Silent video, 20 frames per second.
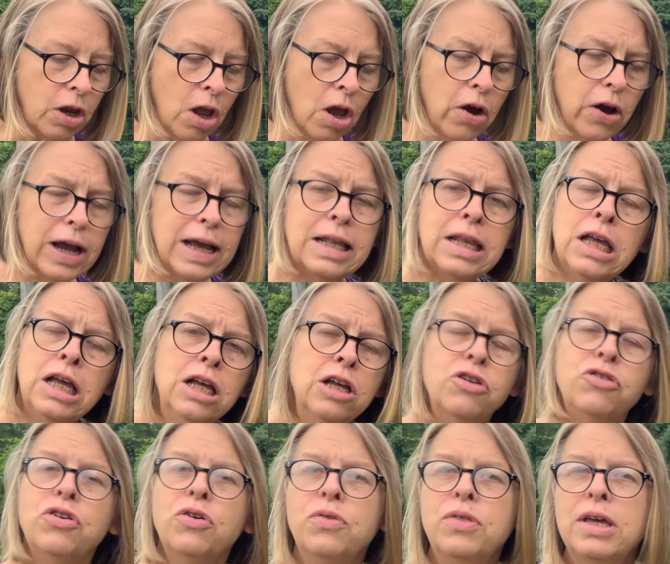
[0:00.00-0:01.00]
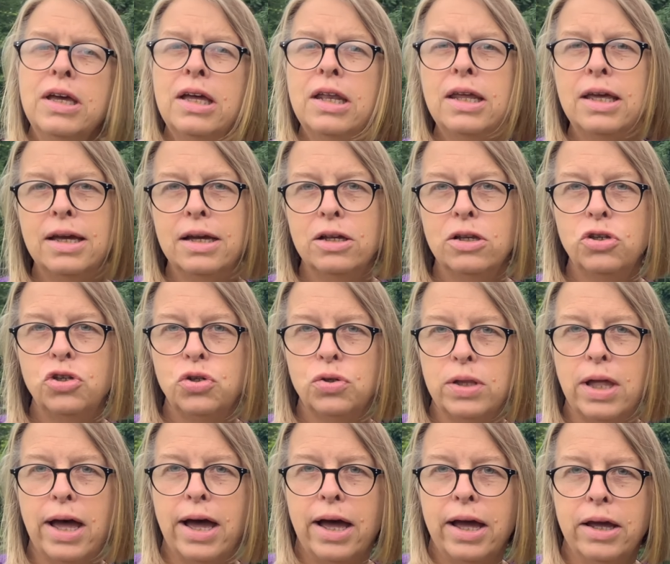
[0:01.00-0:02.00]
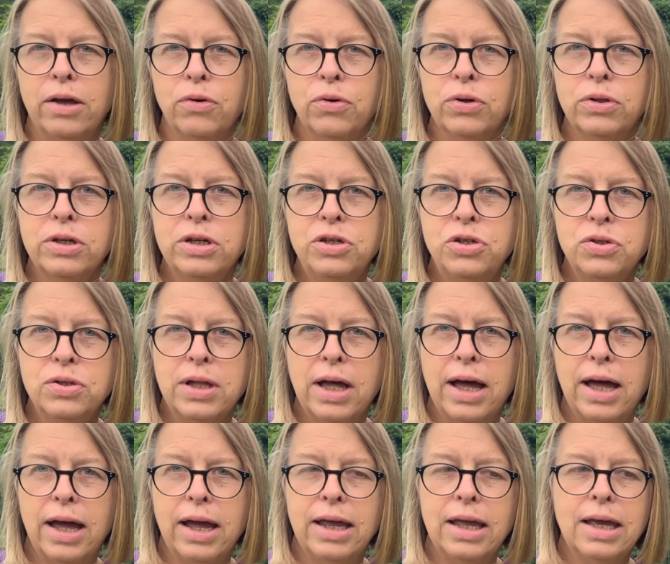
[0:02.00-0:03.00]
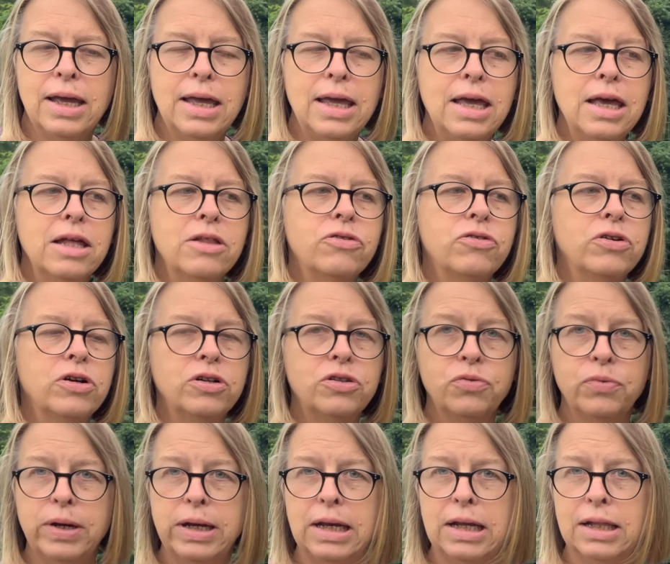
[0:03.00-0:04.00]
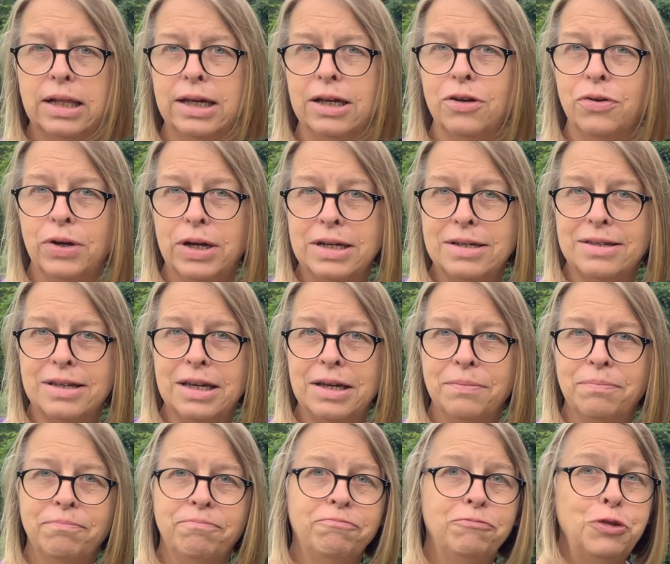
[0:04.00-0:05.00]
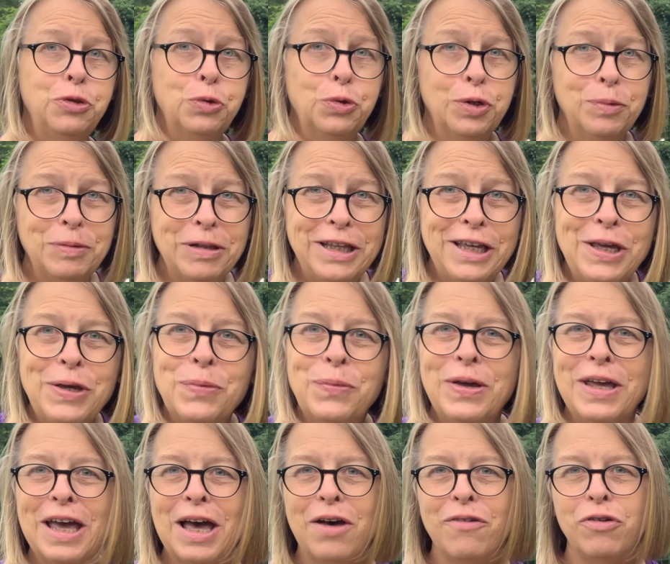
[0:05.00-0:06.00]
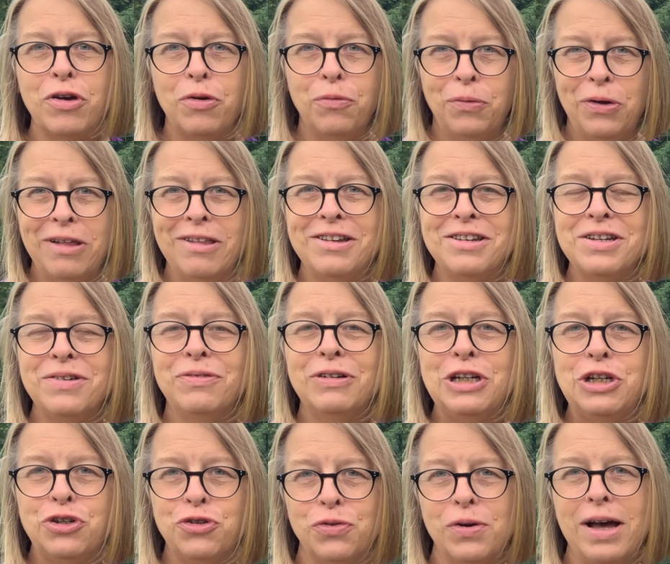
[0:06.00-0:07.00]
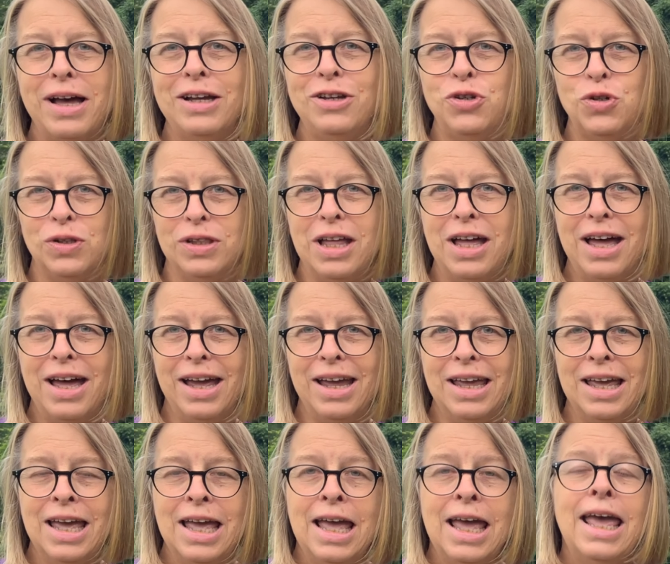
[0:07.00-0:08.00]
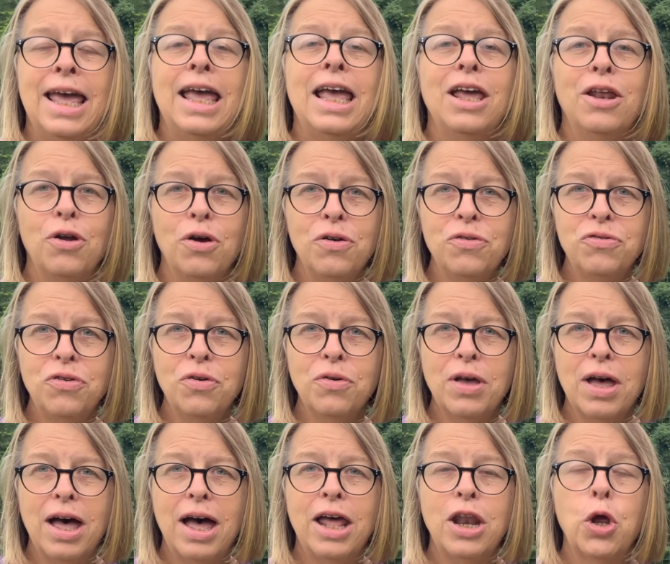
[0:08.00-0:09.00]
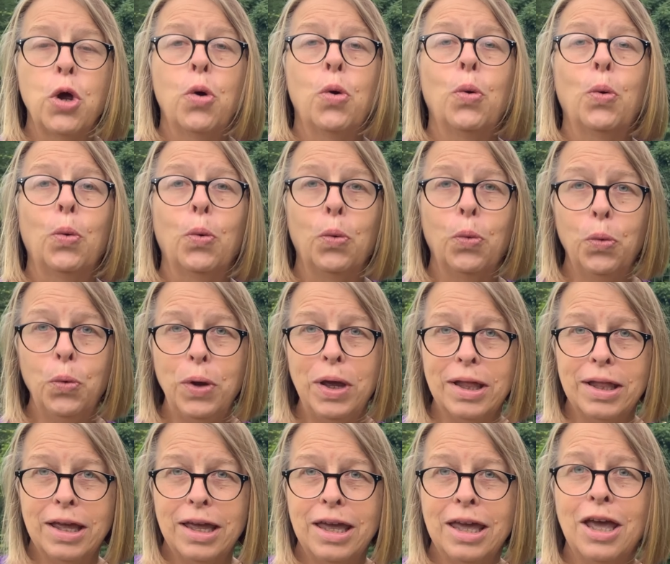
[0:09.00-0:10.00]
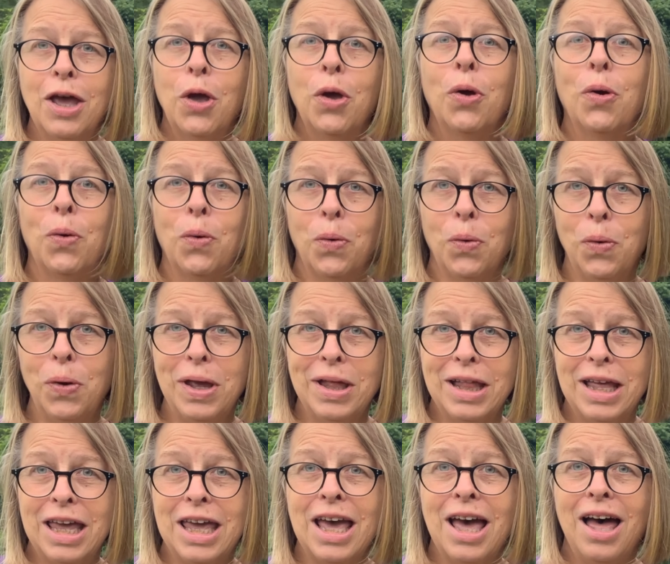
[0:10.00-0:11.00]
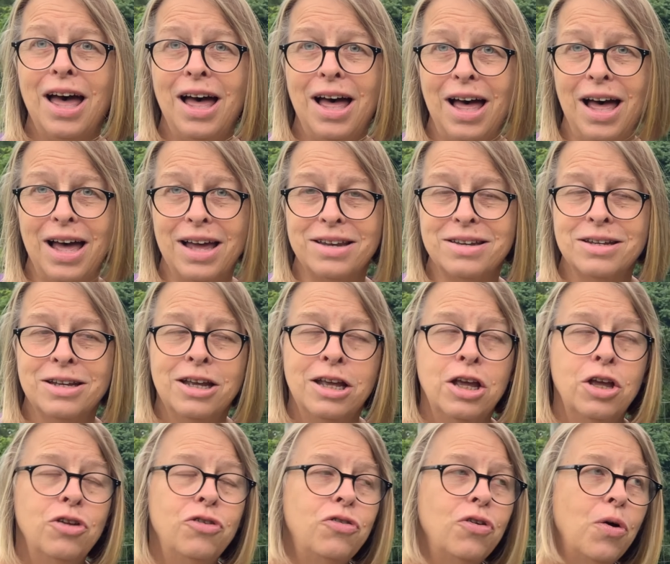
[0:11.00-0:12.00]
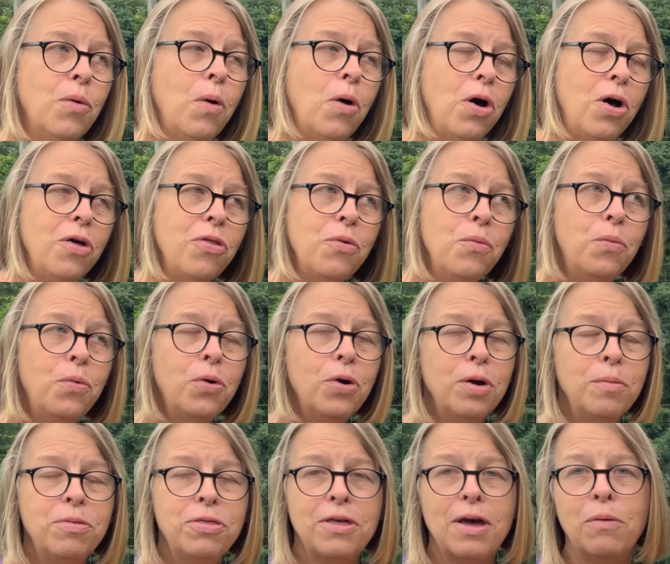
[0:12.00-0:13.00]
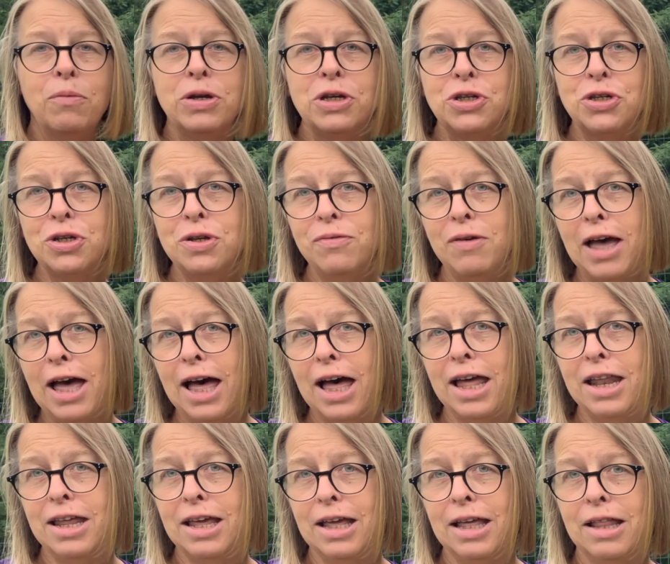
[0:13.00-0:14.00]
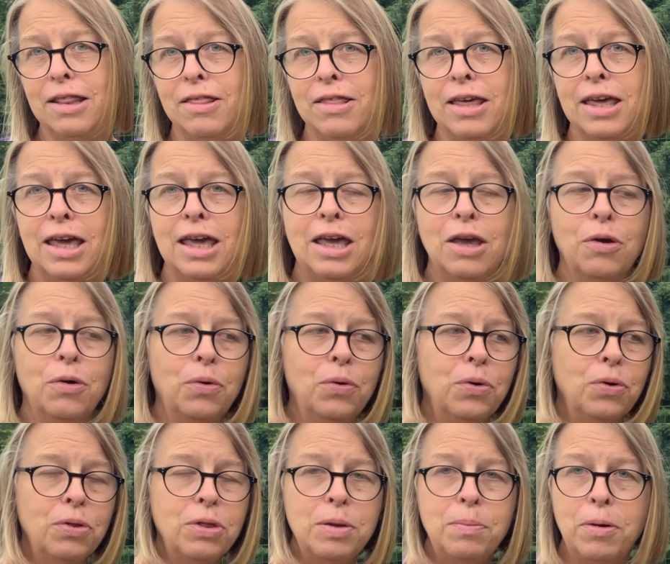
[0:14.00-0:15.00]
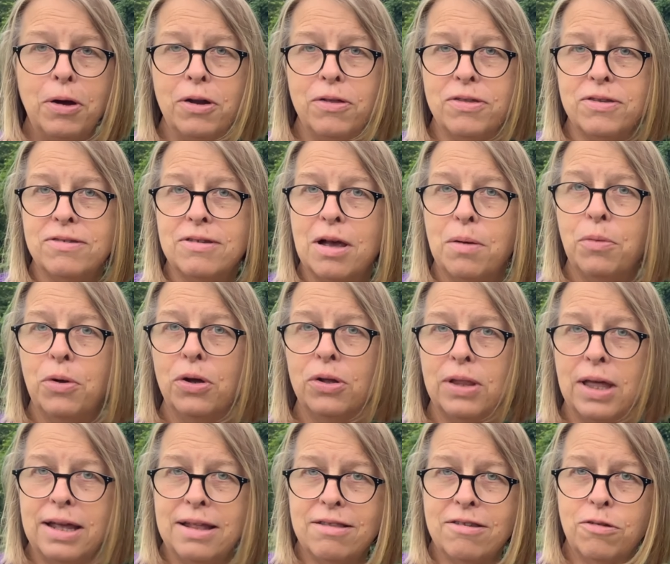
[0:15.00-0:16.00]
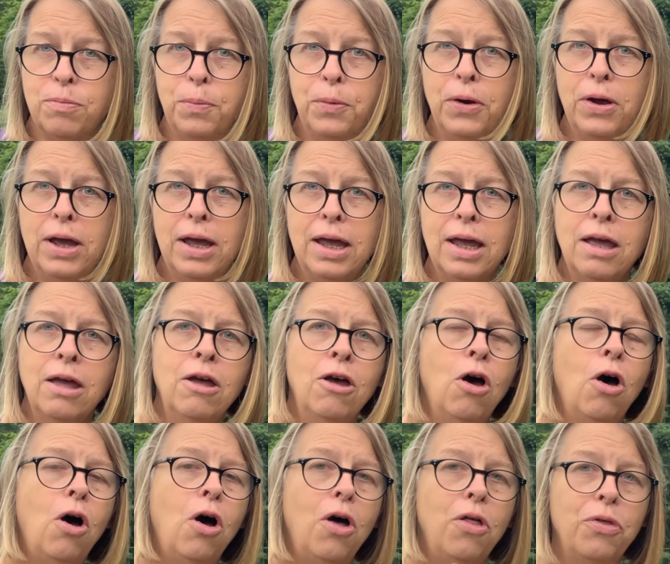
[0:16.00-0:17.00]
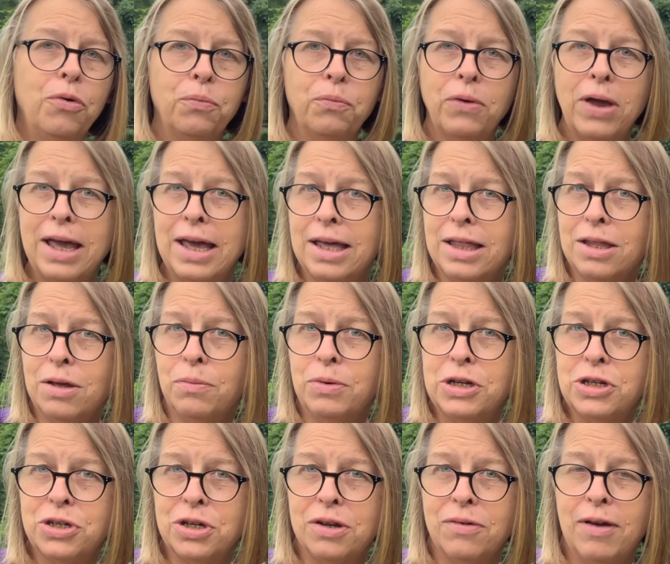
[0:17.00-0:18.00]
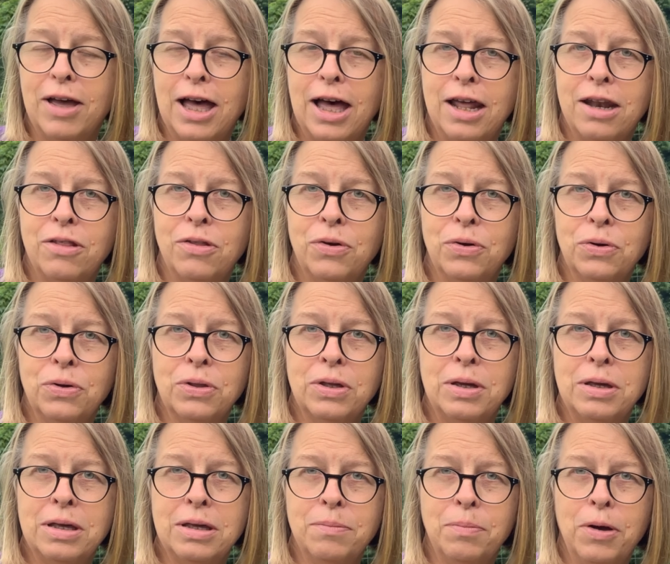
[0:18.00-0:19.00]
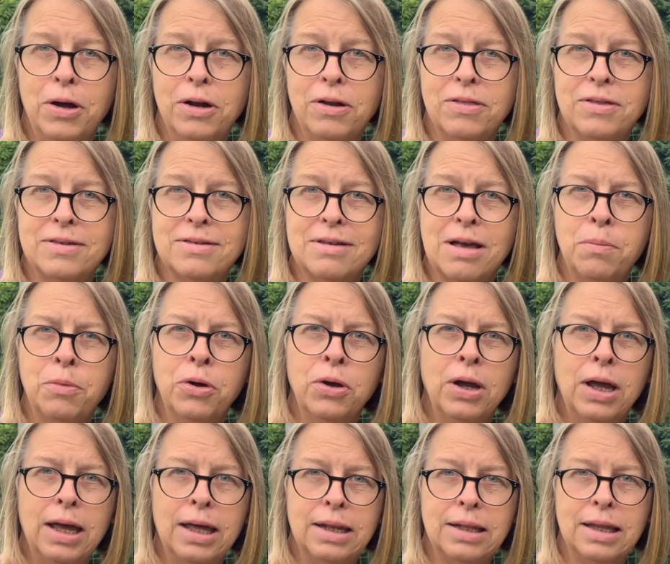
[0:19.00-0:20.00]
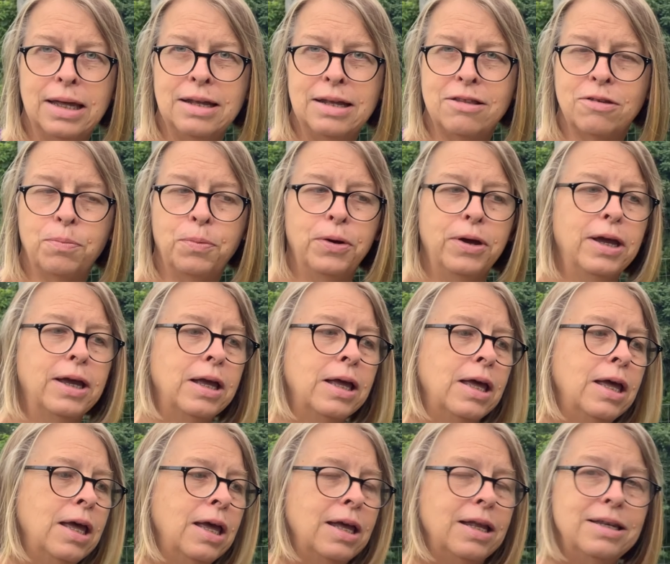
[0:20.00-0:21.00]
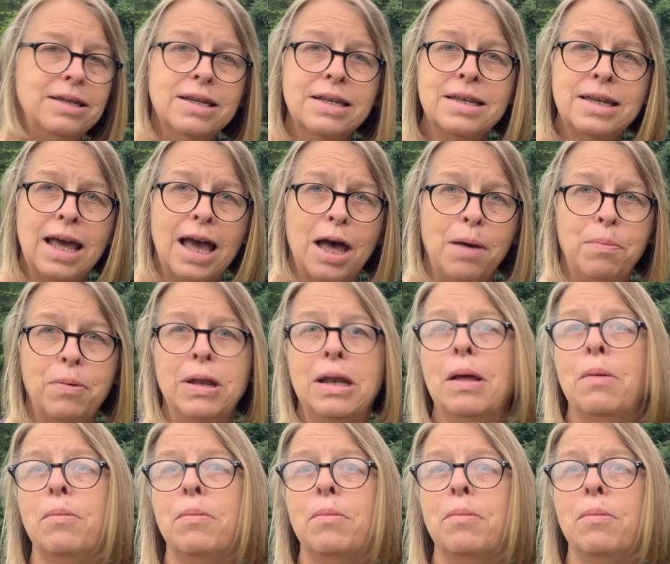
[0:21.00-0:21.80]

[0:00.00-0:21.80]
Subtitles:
All right, so then in July, early July, it starts raining like crazy. Normally, we have a relatively dry July. It also got really, really hot. So all the warmth that we should have had in the early part of the summer, late spring, all the rain that we should have had in the early part of the summer and late spring didn't happen.